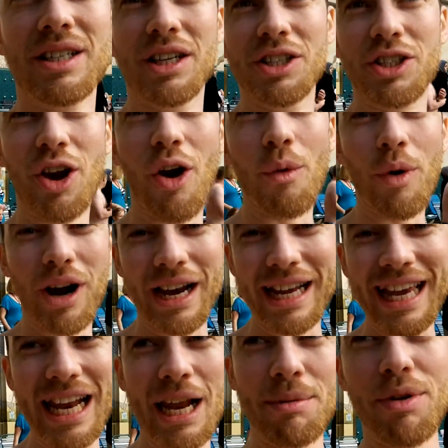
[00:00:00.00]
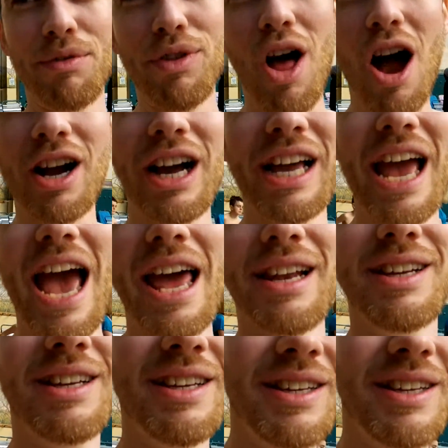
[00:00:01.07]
So we're gonna get him to vlog again.